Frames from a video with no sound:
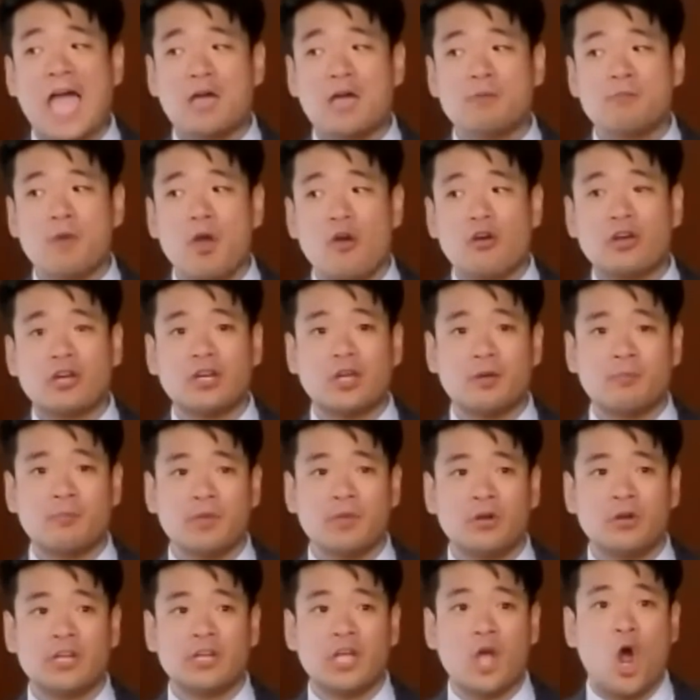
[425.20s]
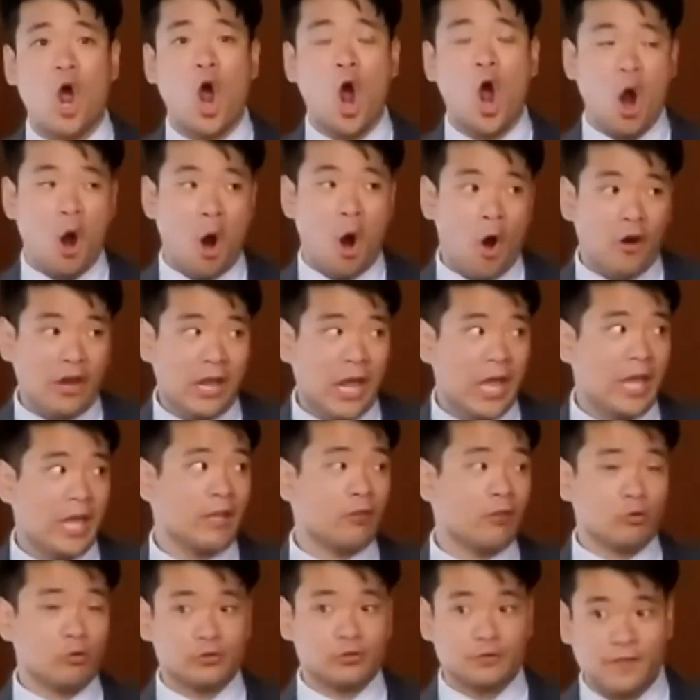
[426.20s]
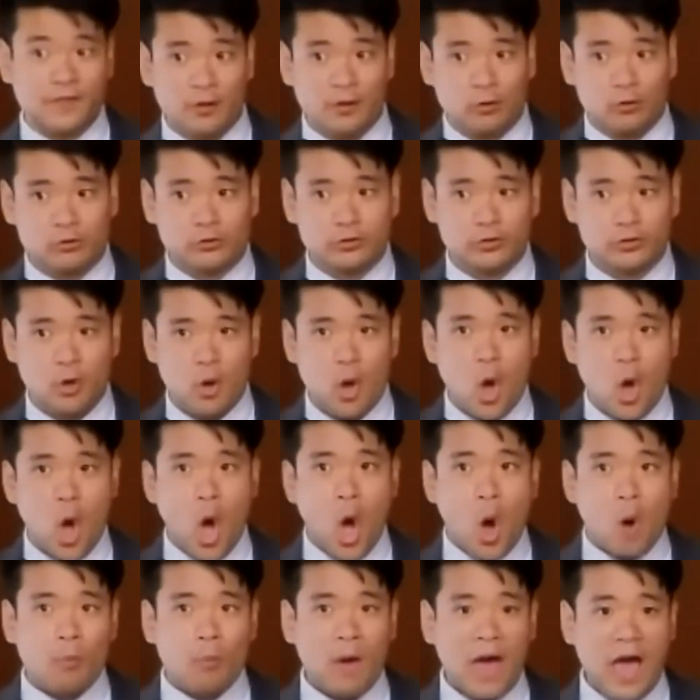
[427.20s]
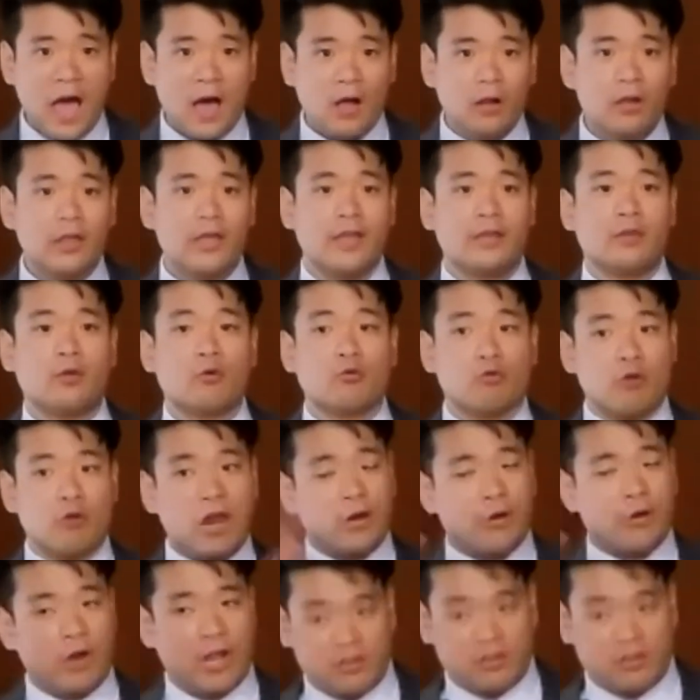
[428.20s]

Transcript: American community are in those fields, while in the greater